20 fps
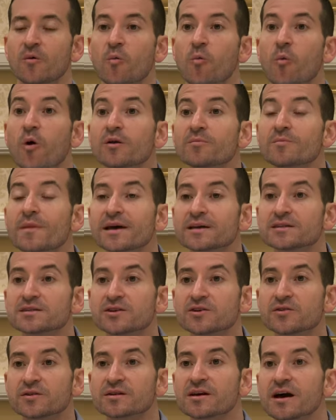What makes a
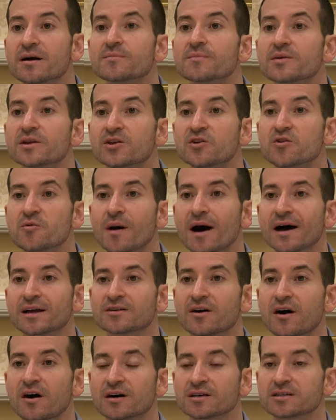good company, you might
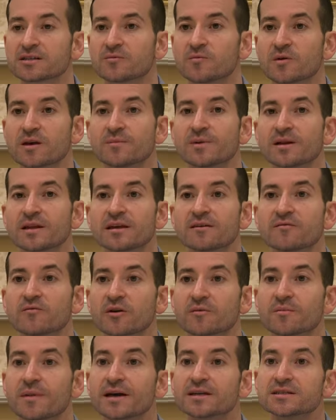ask? We believe
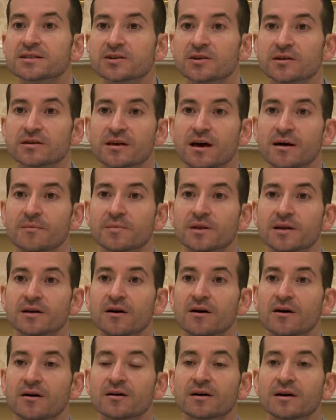what makes a good company
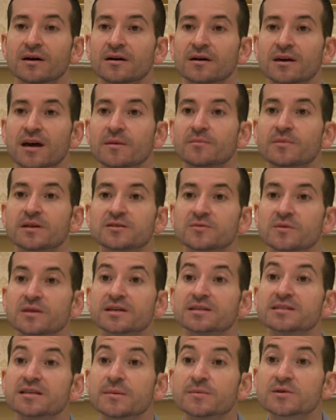are companies with
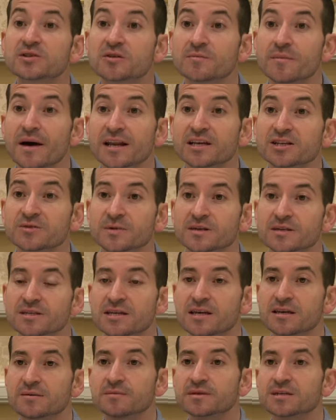exceptional management
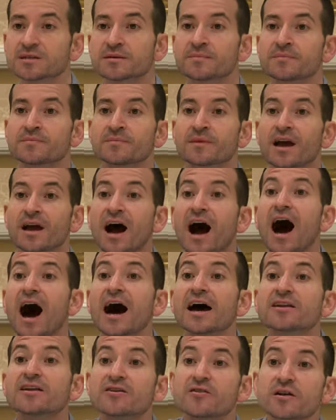teams,
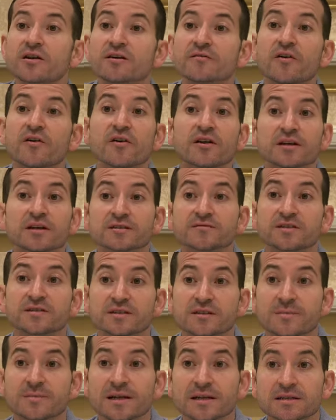high degree of earnings
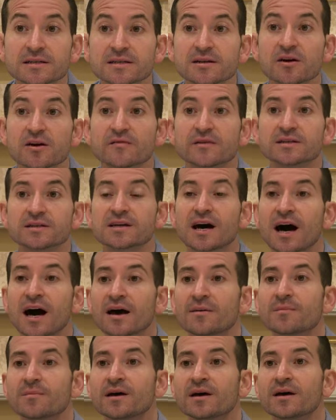visibility over
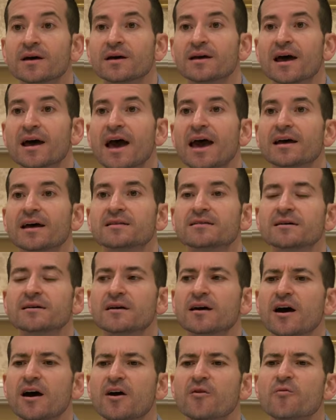time, and
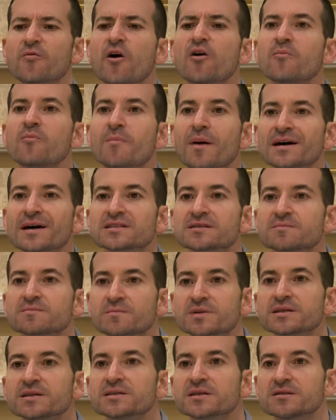a
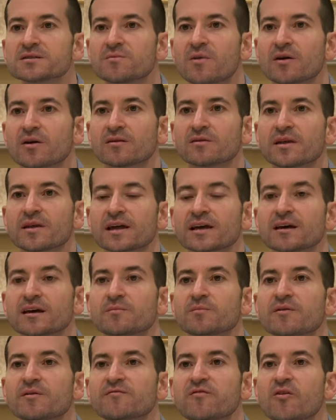robust business model that
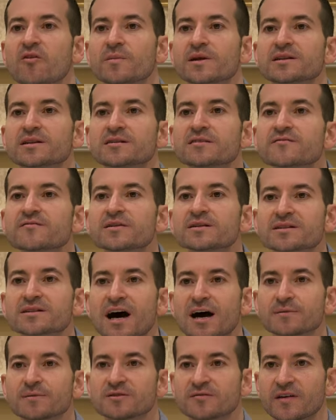can perform in different
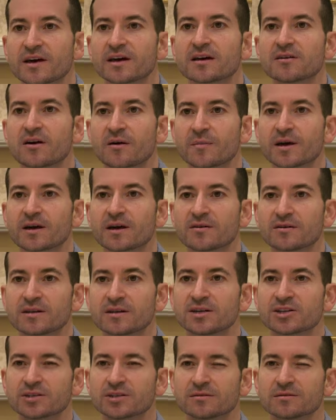types of economic
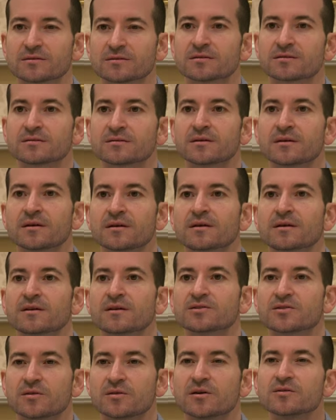conditions.
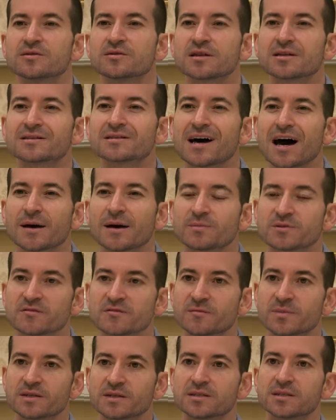So those are the types
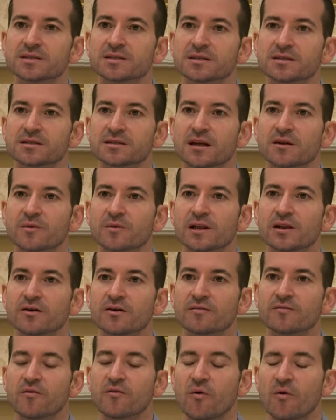of businesses that we
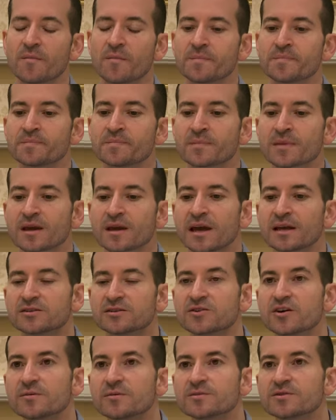look for. In
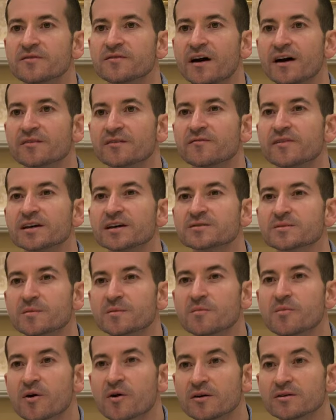terms of our
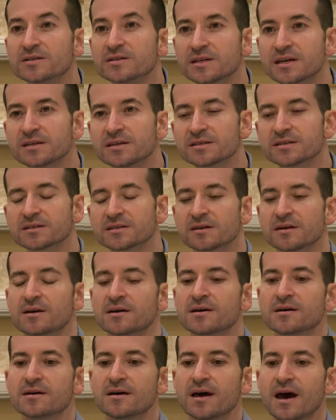investment process,
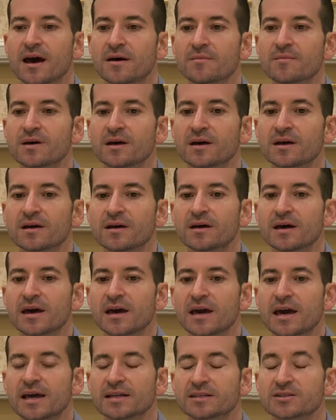
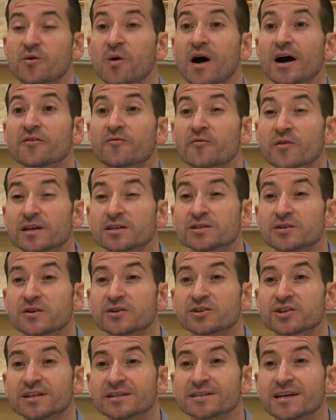it's quite
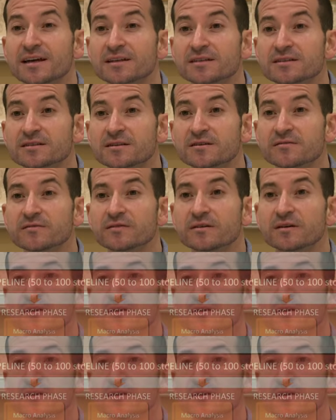research intensive.